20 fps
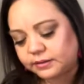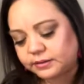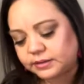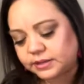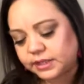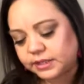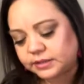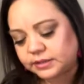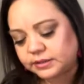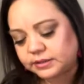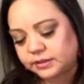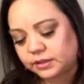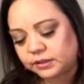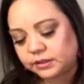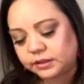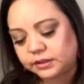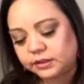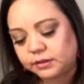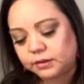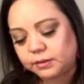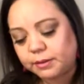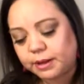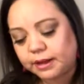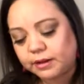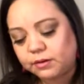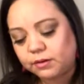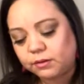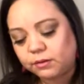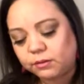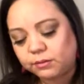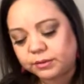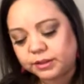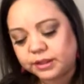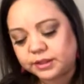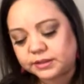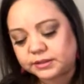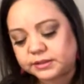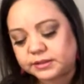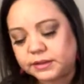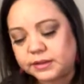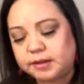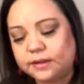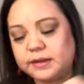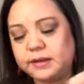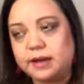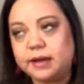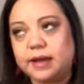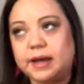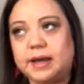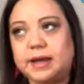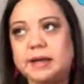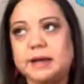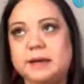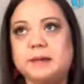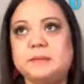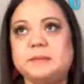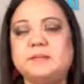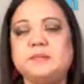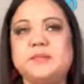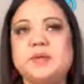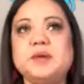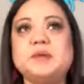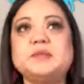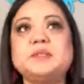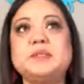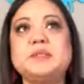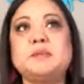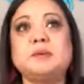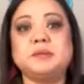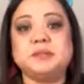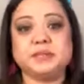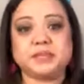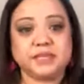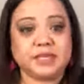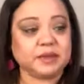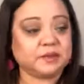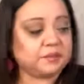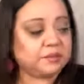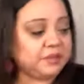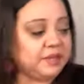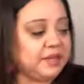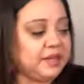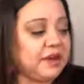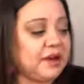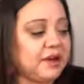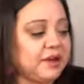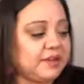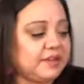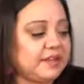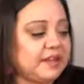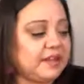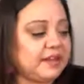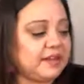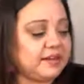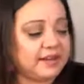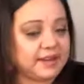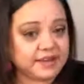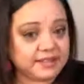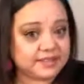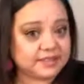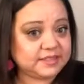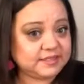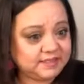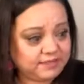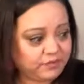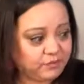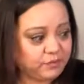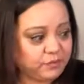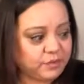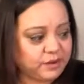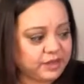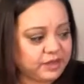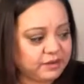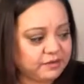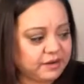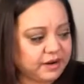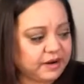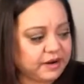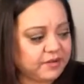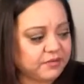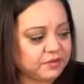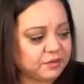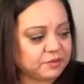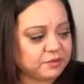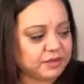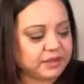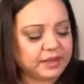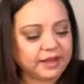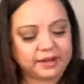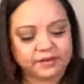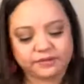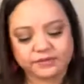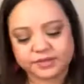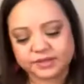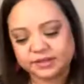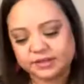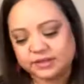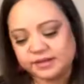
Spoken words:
Texas, y'all need to go back home because it was supposed to get really hot that next week right after we left.